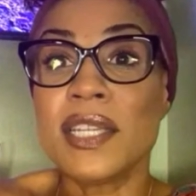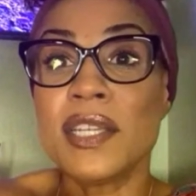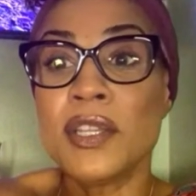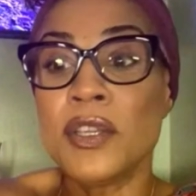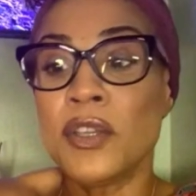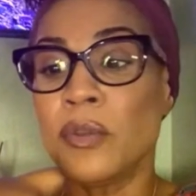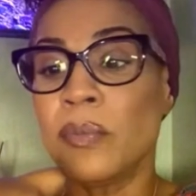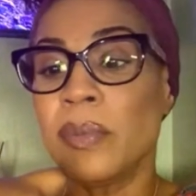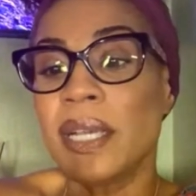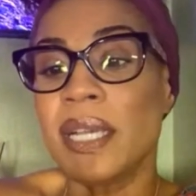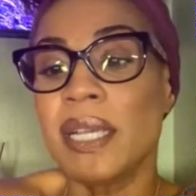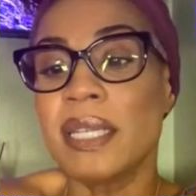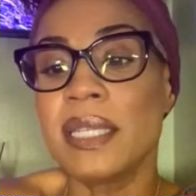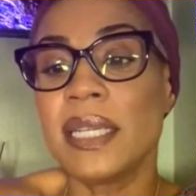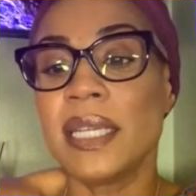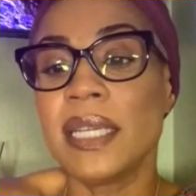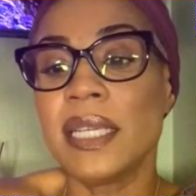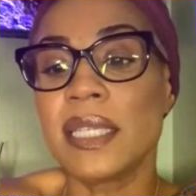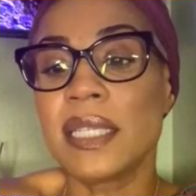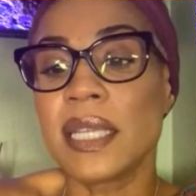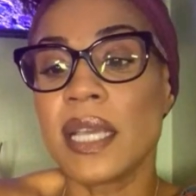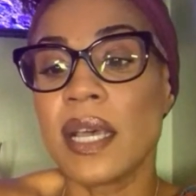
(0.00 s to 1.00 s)
new because it
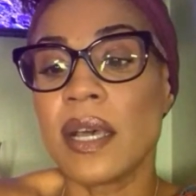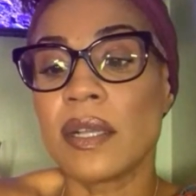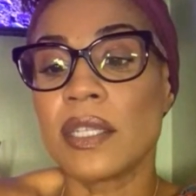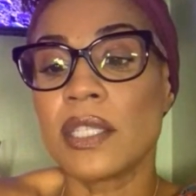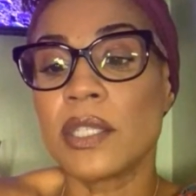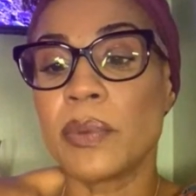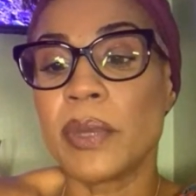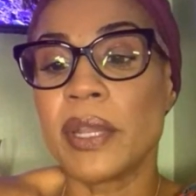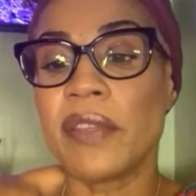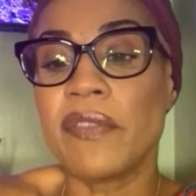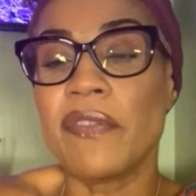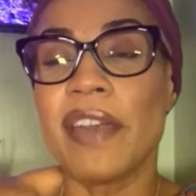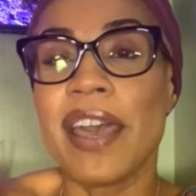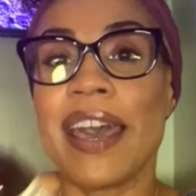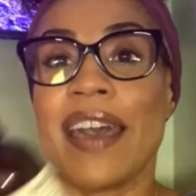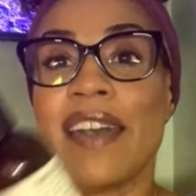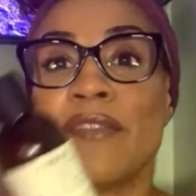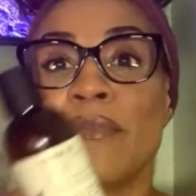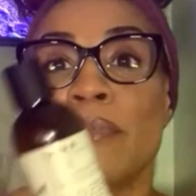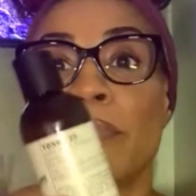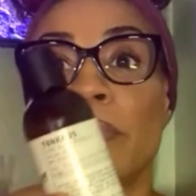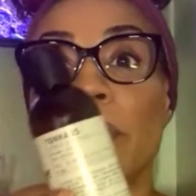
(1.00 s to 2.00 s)
is Tonka
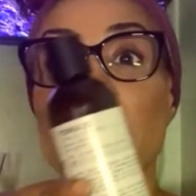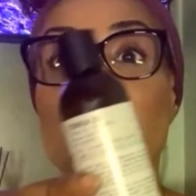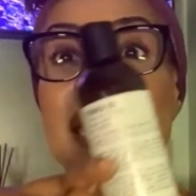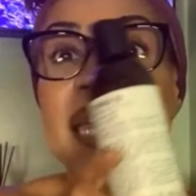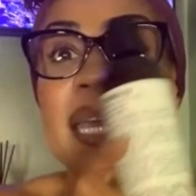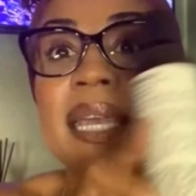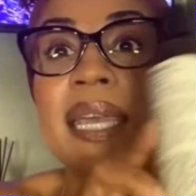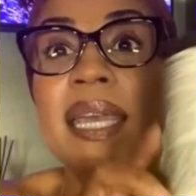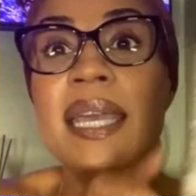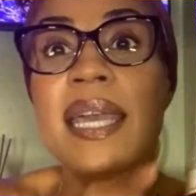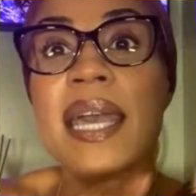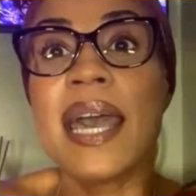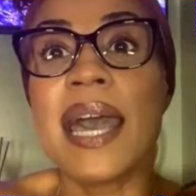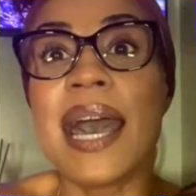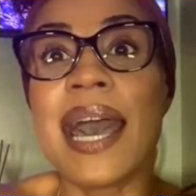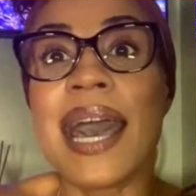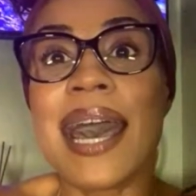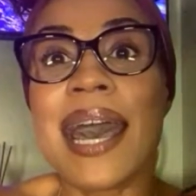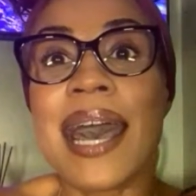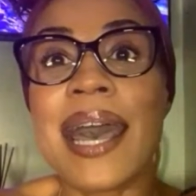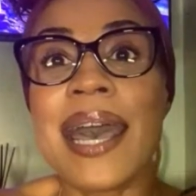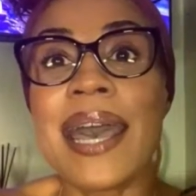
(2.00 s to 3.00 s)
25, but
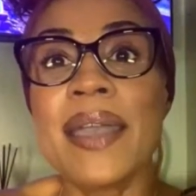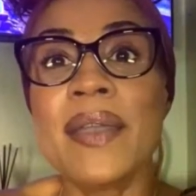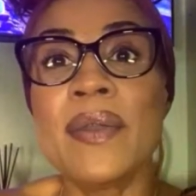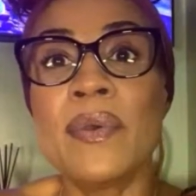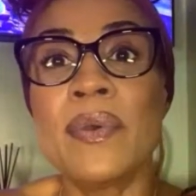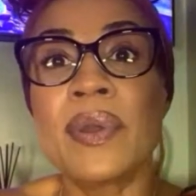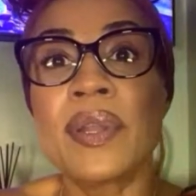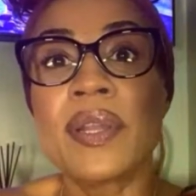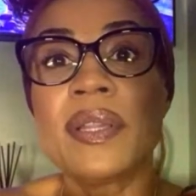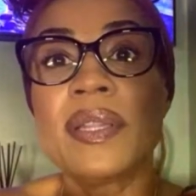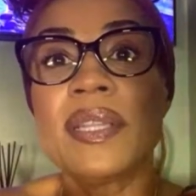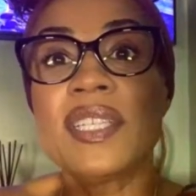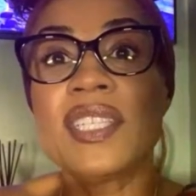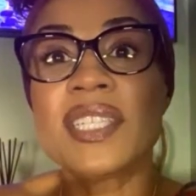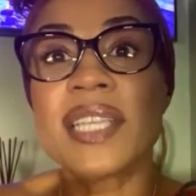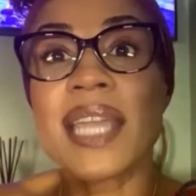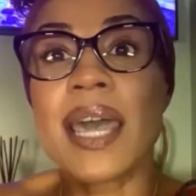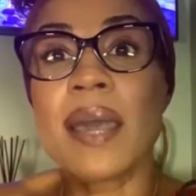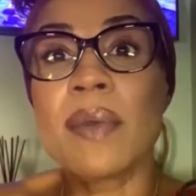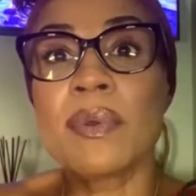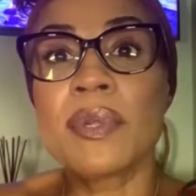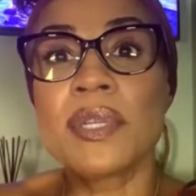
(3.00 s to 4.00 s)
I ordered the
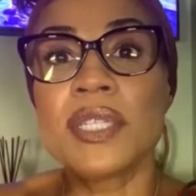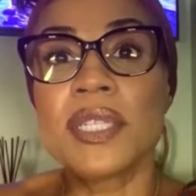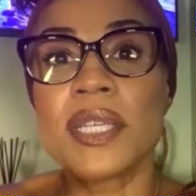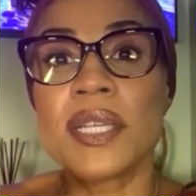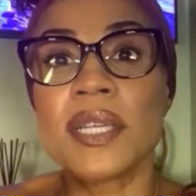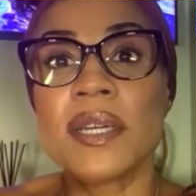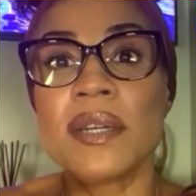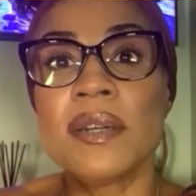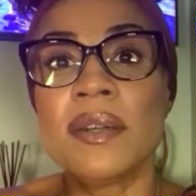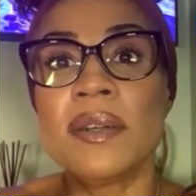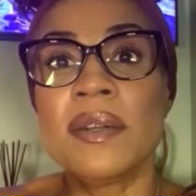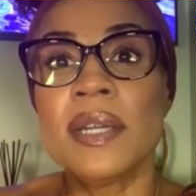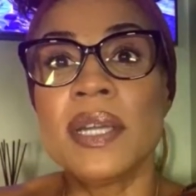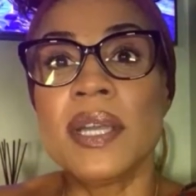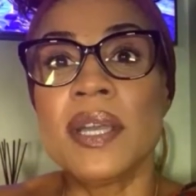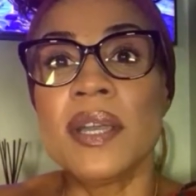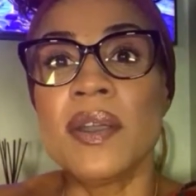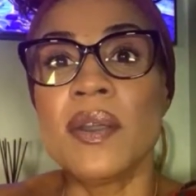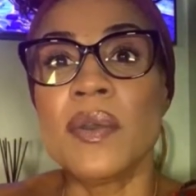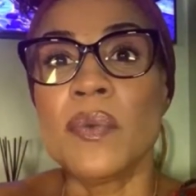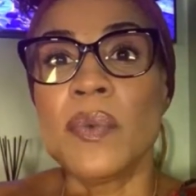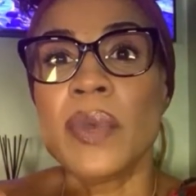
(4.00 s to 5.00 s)
shower gel
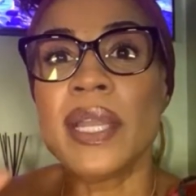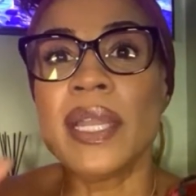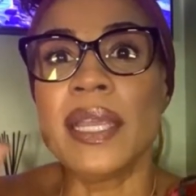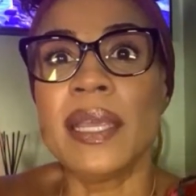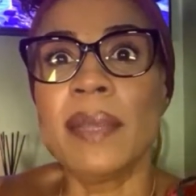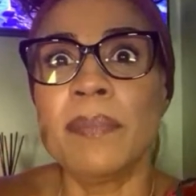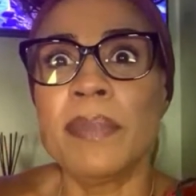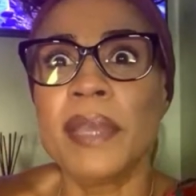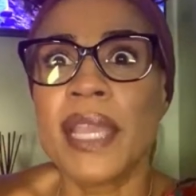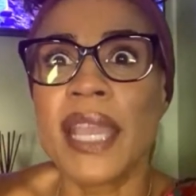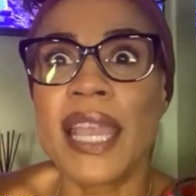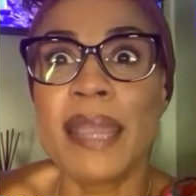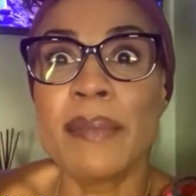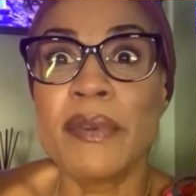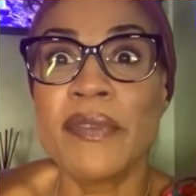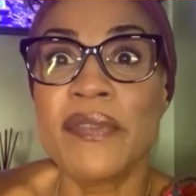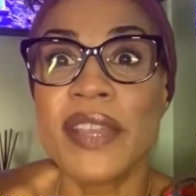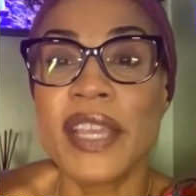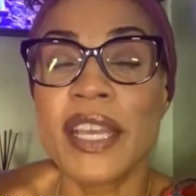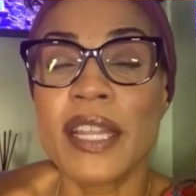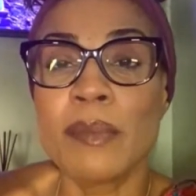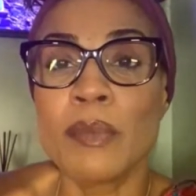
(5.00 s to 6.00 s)
when it became
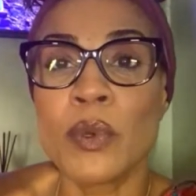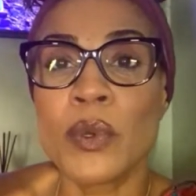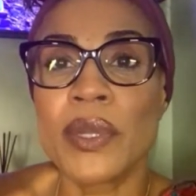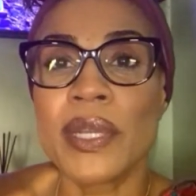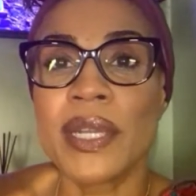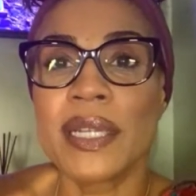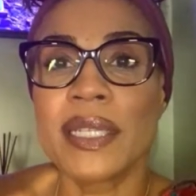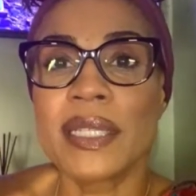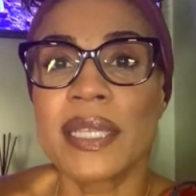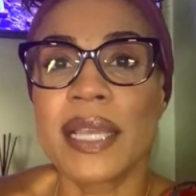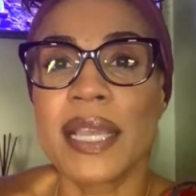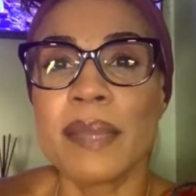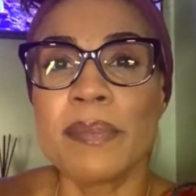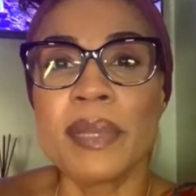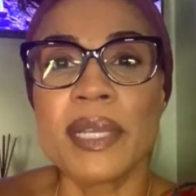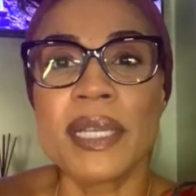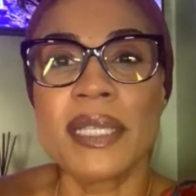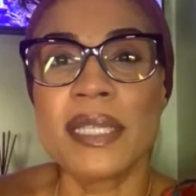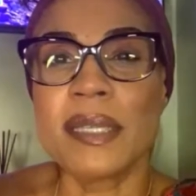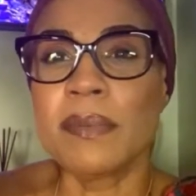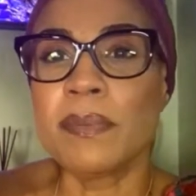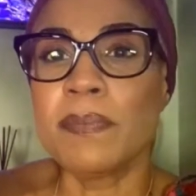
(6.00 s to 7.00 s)
available on their site
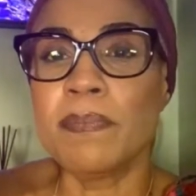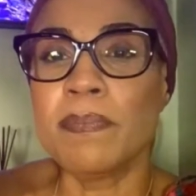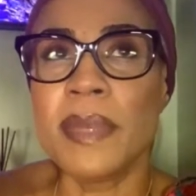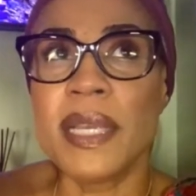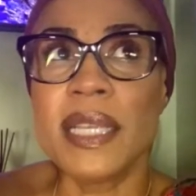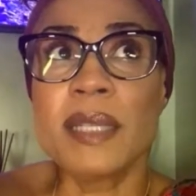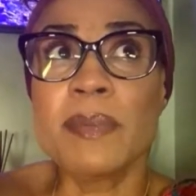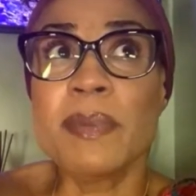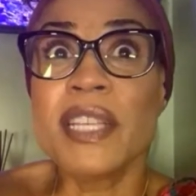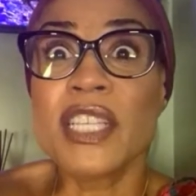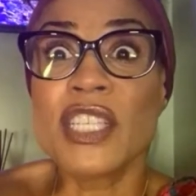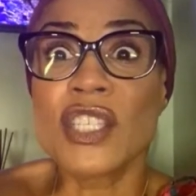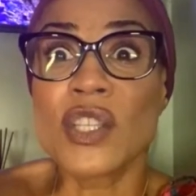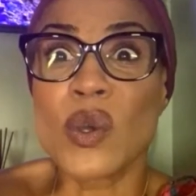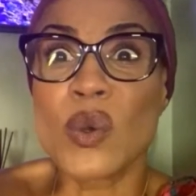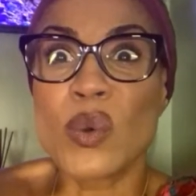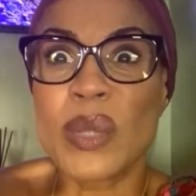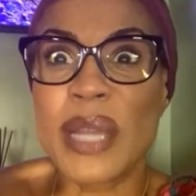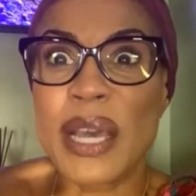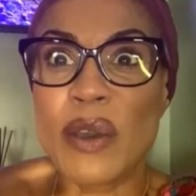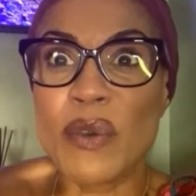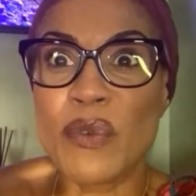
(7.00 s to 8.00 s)
because it's been
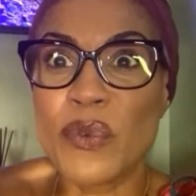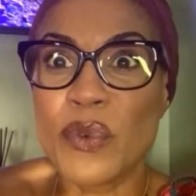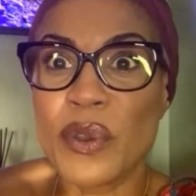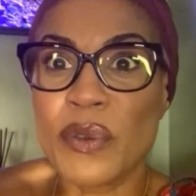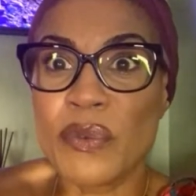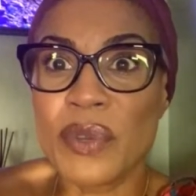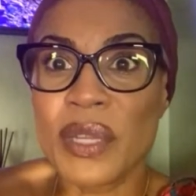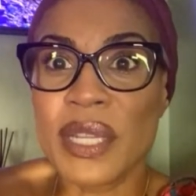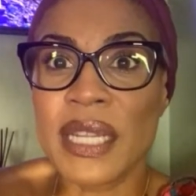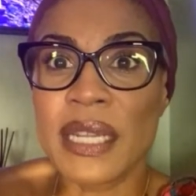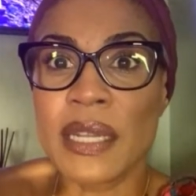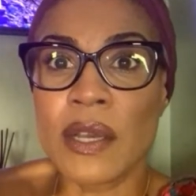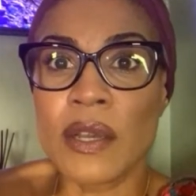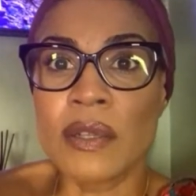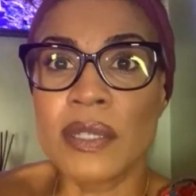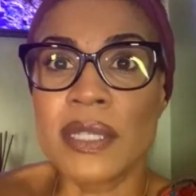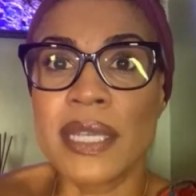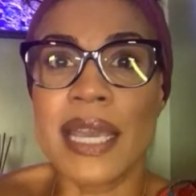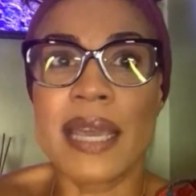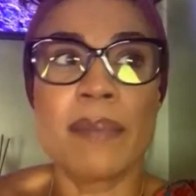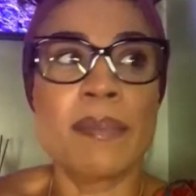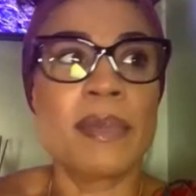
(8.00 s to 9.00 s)
sold out for a really long
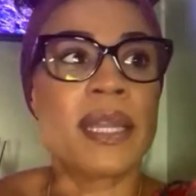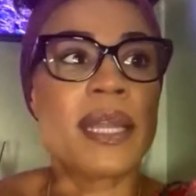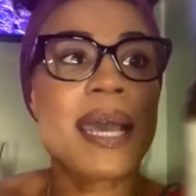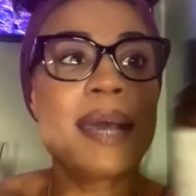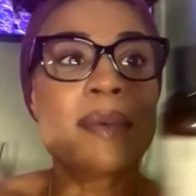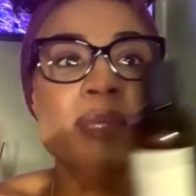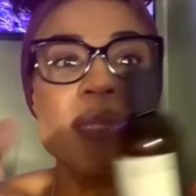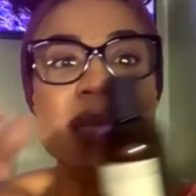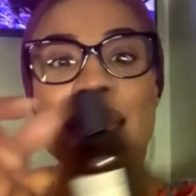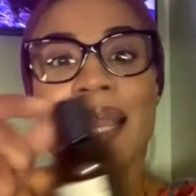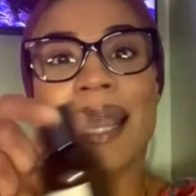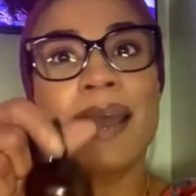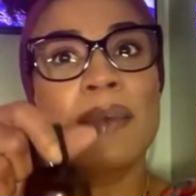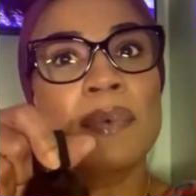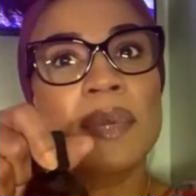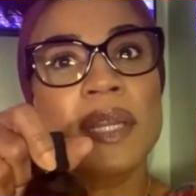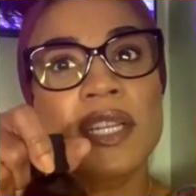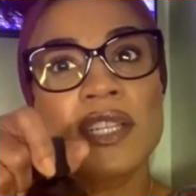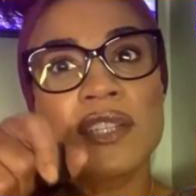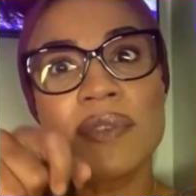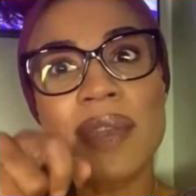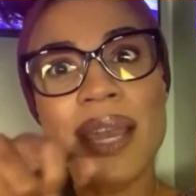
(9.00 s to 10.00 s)
time. But I was like, I
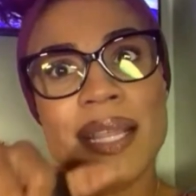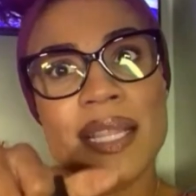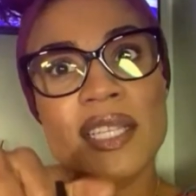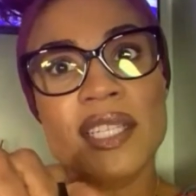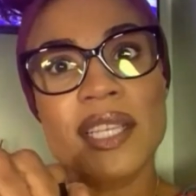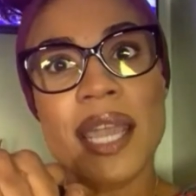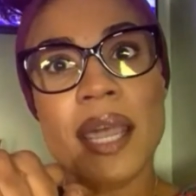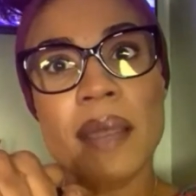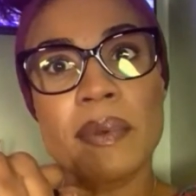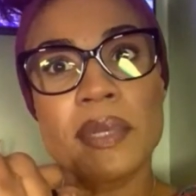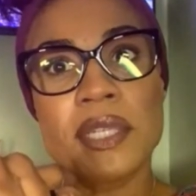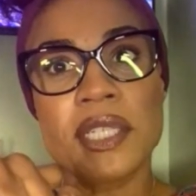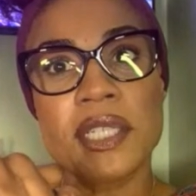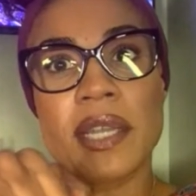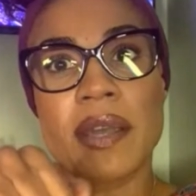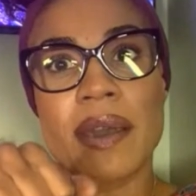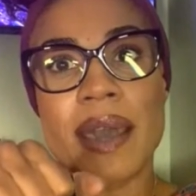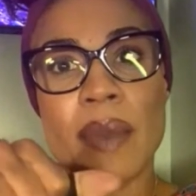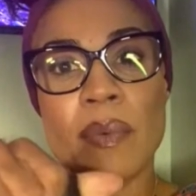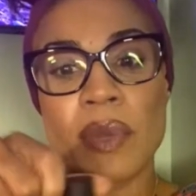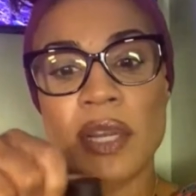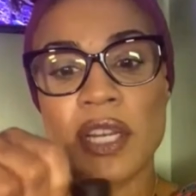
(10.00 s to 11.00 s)
want to try the shower
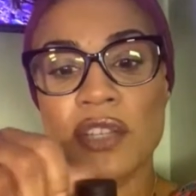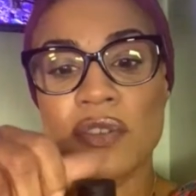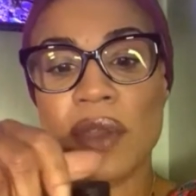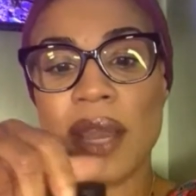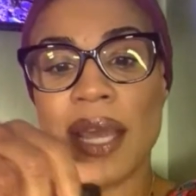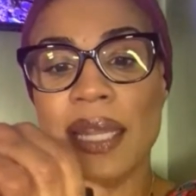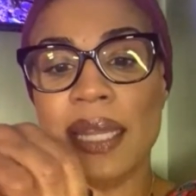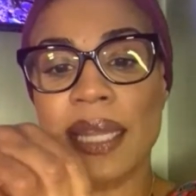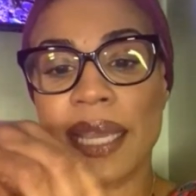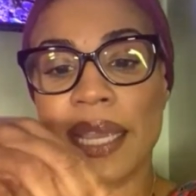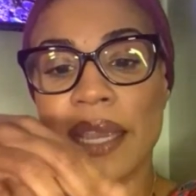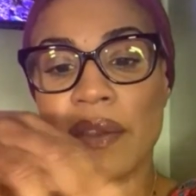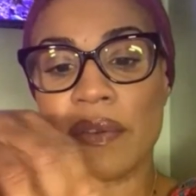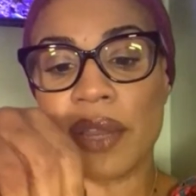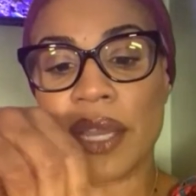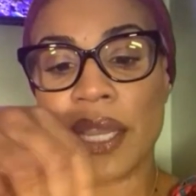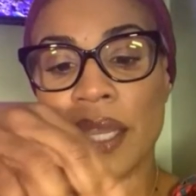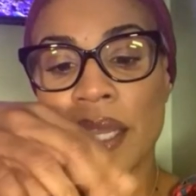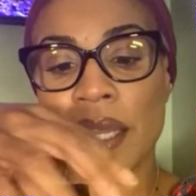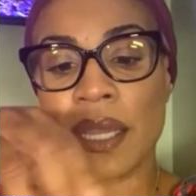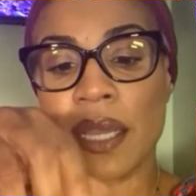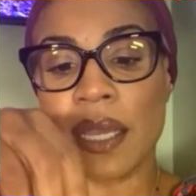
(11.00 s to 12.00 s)
gel. I want to try
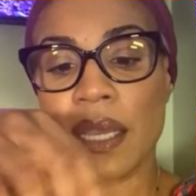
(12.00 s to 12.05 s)
layering